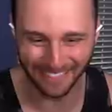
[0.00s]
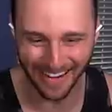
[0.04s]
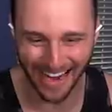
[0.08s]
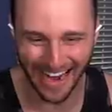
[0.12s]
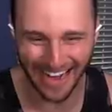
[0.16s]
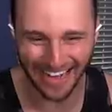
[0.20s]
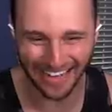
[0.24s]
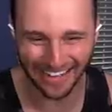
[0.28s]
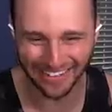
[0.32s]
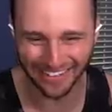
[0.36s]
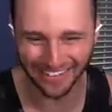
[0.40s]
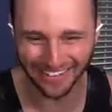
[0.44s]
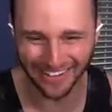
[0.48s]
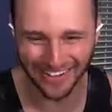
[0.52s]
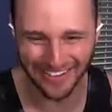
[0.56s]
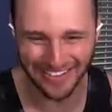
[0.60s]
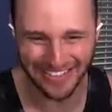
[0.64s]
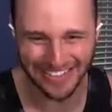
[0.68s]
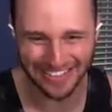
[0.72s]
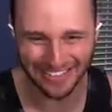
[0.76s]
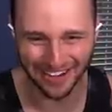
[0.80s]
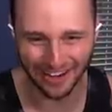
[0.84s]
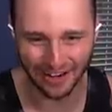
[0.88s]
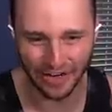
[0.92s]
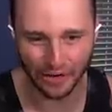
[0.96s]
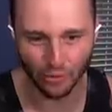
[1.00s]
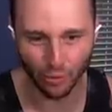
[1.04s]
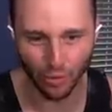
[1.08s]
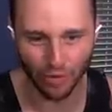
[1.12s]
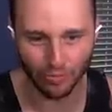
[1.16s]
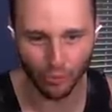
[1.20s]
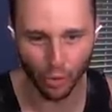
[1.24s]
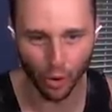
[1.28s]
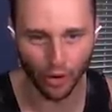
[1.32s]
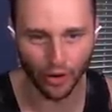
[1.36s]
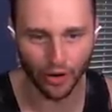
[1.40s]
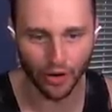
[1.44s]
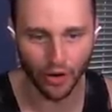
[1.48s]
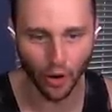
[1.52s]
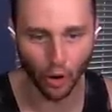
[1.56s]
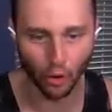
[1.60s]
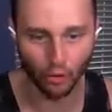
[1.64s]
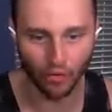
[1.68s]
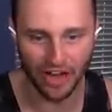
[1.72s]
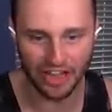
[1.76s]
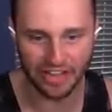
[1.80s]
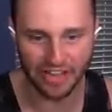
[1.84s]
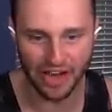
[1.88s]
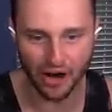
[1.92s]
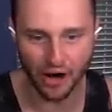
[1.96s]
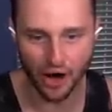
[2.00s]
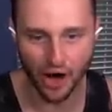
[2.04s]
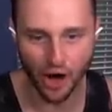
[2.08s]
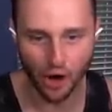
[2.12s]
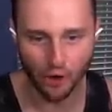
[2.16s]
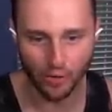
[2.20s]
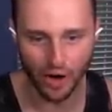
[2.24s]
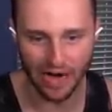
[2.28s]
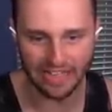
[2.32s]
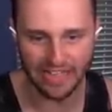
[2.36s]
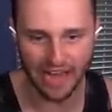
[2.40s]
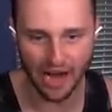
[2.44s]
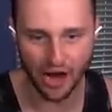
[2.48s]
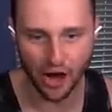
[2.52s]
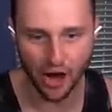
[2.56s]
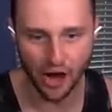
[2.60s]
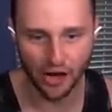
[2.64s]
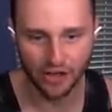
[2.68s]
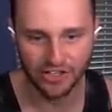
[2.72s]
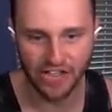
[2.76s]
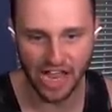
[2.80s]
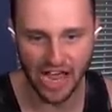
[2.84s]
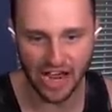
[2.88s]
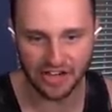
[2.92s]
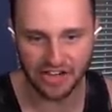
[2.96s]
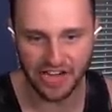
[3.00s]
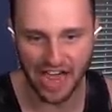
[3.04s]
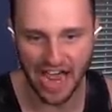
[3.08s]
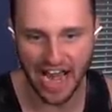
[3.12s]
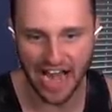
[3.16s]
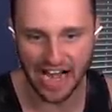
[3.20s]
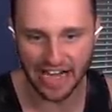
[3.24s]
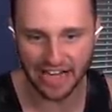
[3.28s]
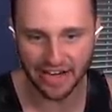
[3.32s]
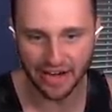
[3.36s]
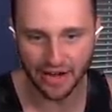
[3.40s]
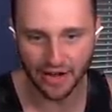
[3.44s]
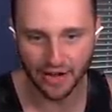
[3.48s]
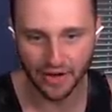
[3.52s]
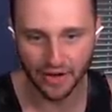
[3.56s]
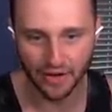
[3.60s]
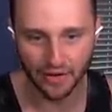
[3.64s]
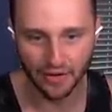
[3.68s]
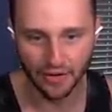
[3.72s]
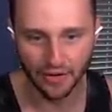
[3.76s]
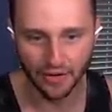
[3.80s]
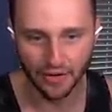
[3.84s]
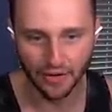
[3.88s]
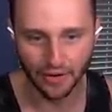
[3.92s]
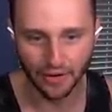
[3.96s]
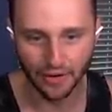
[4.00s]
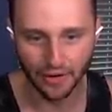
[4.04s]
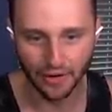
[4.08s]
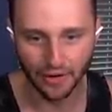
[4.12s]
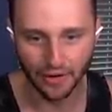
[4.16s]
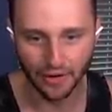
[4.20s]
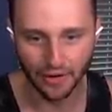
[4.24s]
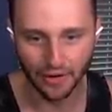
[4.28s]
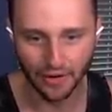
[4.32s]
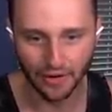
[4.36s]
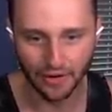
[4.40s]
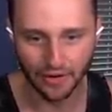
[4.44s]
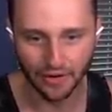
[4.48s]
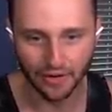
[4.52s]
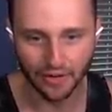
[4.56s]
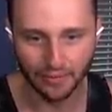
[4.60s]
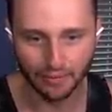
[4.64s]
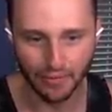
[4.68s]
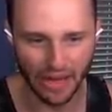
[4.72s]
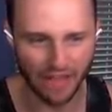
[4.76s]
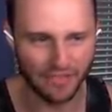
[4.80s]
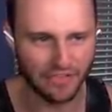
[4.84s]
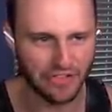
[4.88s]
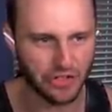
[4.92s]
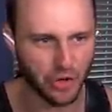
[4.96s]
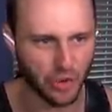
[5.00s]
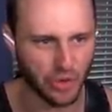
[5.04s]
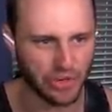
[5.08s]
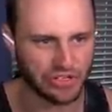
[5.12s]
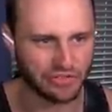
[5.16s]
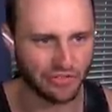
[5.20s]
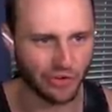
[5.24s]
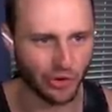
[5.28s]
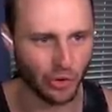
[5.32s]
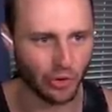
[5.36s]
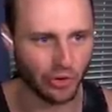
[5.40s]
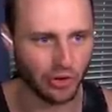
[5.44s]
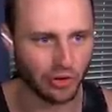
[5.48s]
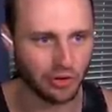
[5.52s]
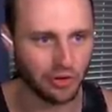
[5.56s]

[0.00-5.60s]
Mine glows. I need one more. Oh, right there. Right there. Did, did it. My inventory's full.